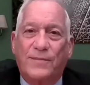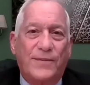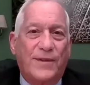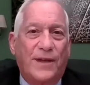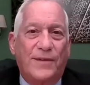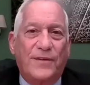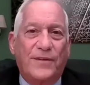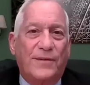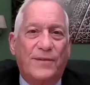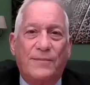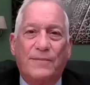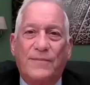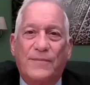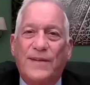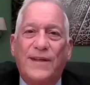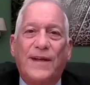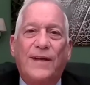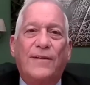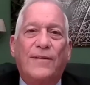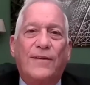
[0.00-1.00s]
doesn't
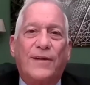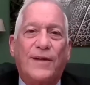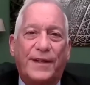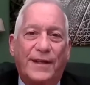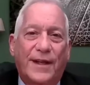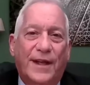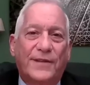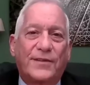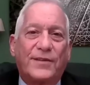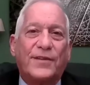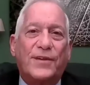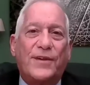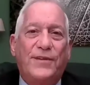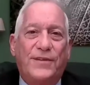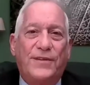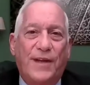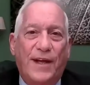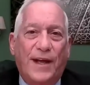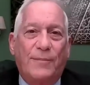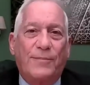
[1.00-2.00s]
nearly get to the
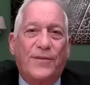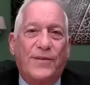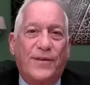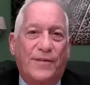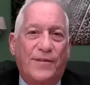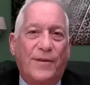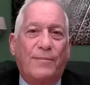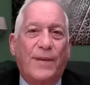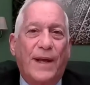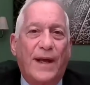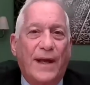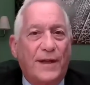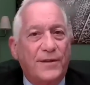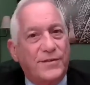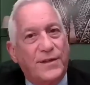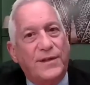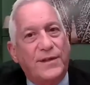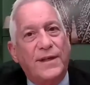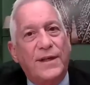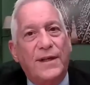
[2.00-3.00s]
depths of the
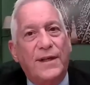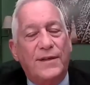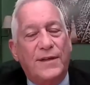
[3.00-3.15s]
passion